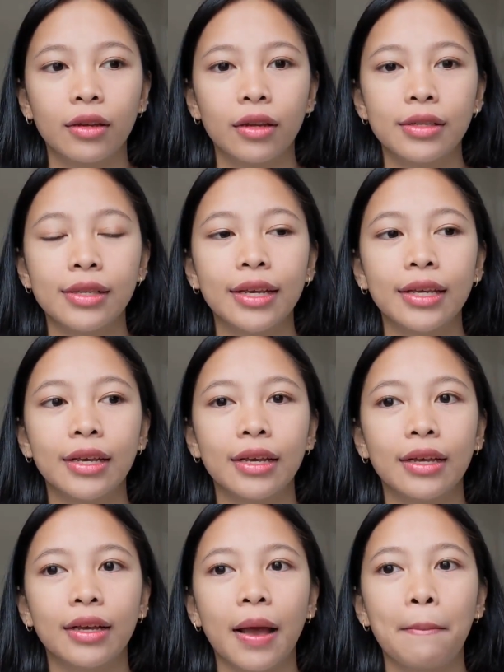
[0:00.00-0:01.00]
it's like
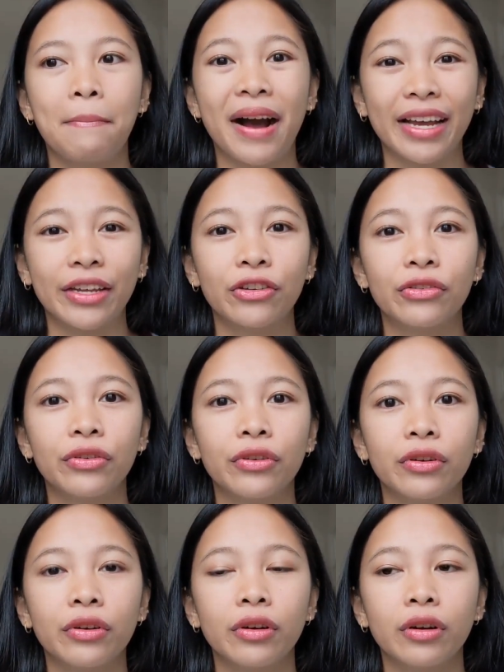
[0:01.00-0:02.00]
a, a
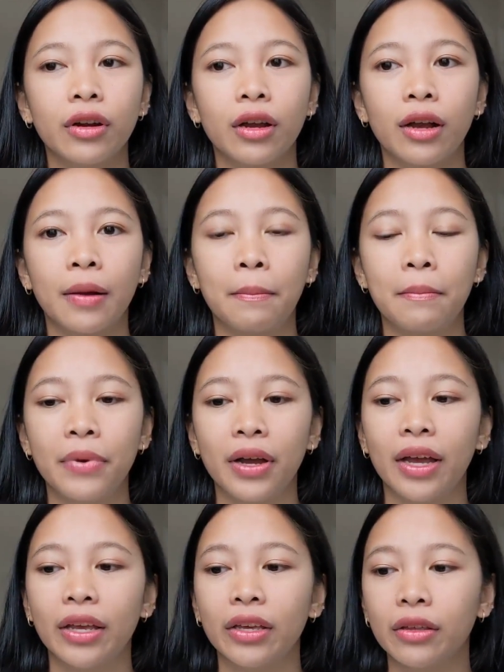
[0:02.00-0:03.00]
binder, um,
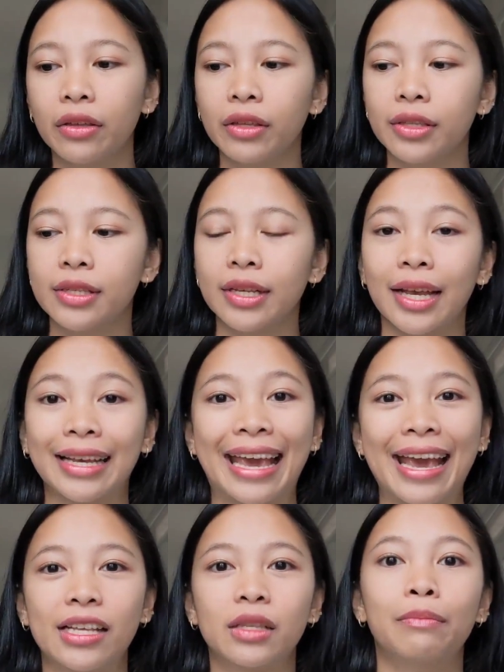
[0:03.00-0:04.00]
but it's like a
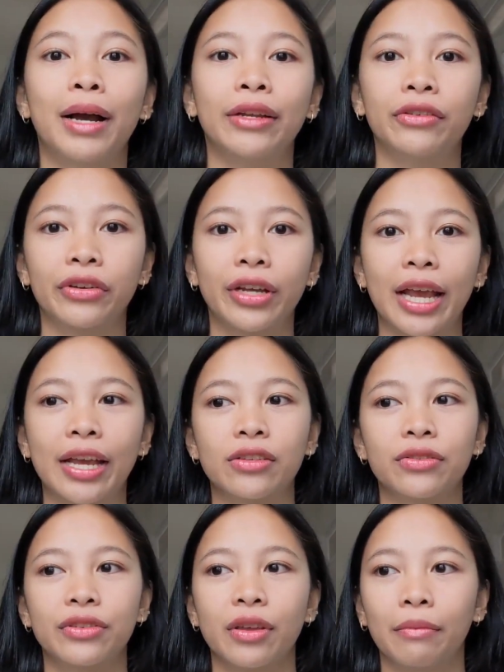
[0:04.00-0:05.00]
case, binder
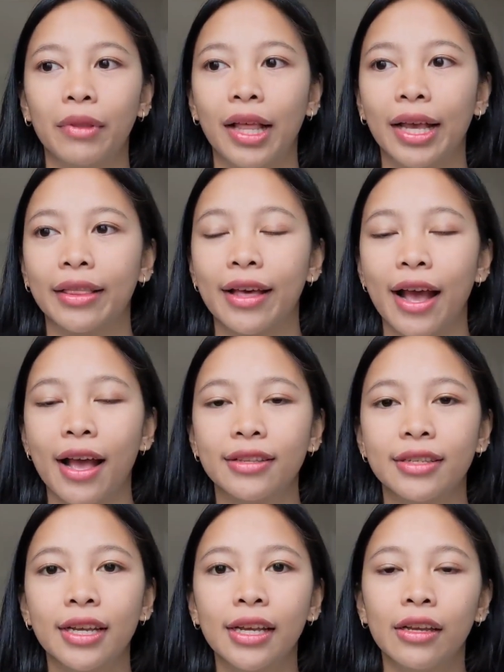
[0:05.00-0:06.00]
case or something like
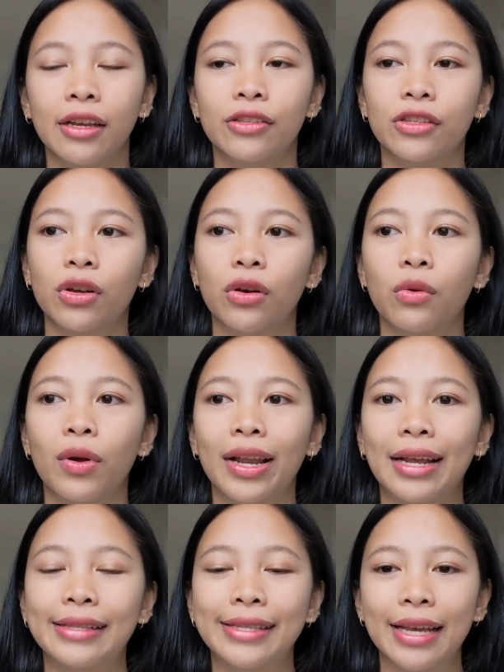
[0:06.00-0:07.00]
that. And so what
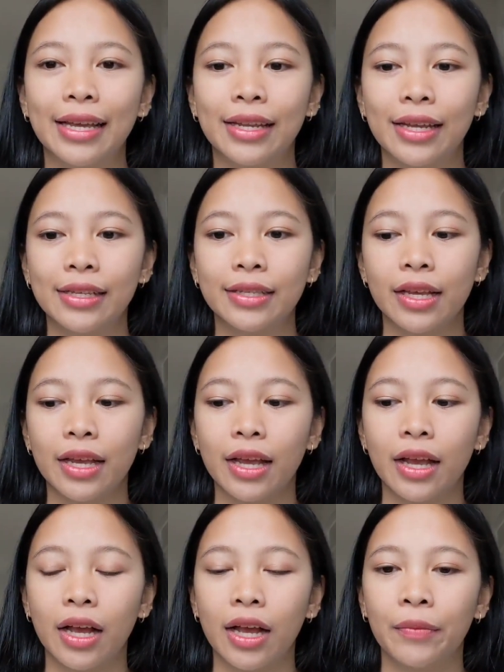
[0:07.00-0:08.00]
I did is
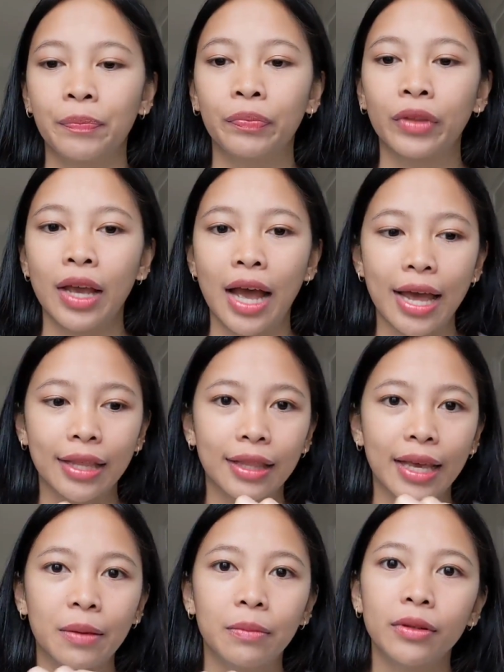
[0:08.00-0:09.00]
um, I
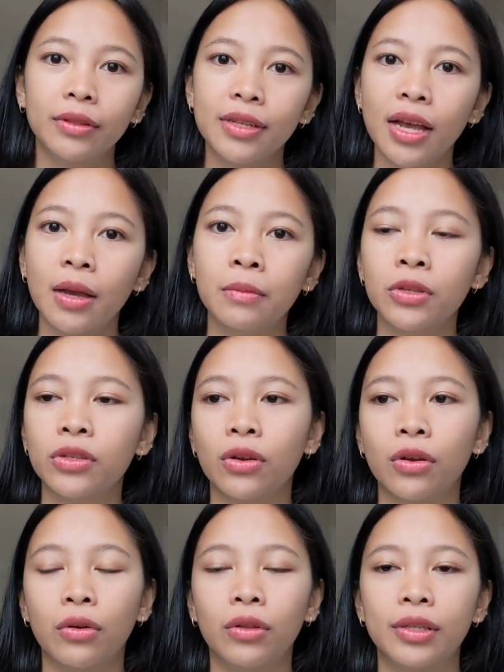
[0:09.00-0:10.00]
labeled them.
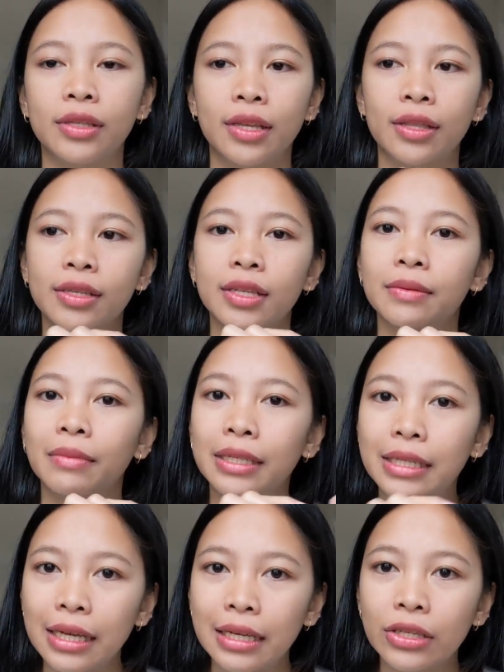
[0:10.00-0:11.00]
So let's say this is my
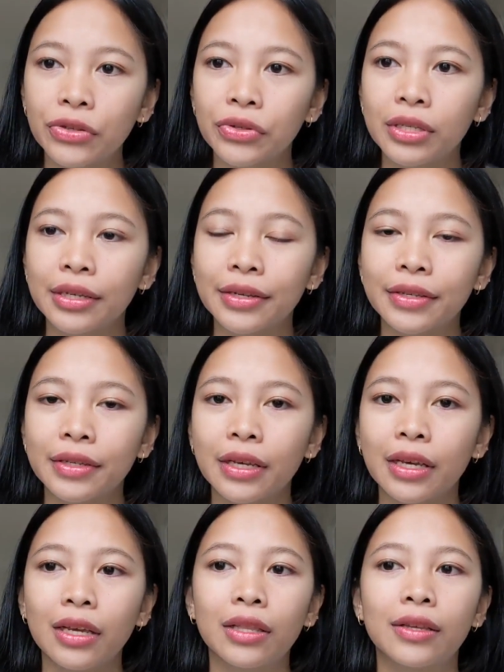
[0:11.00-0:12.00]

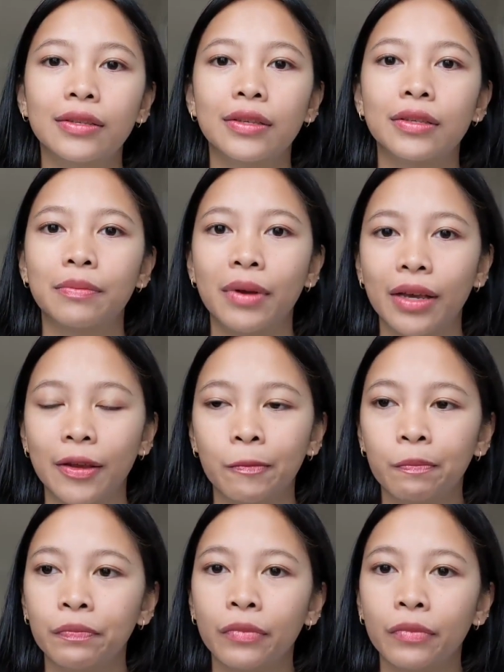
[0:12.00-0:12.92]
DS260, this is my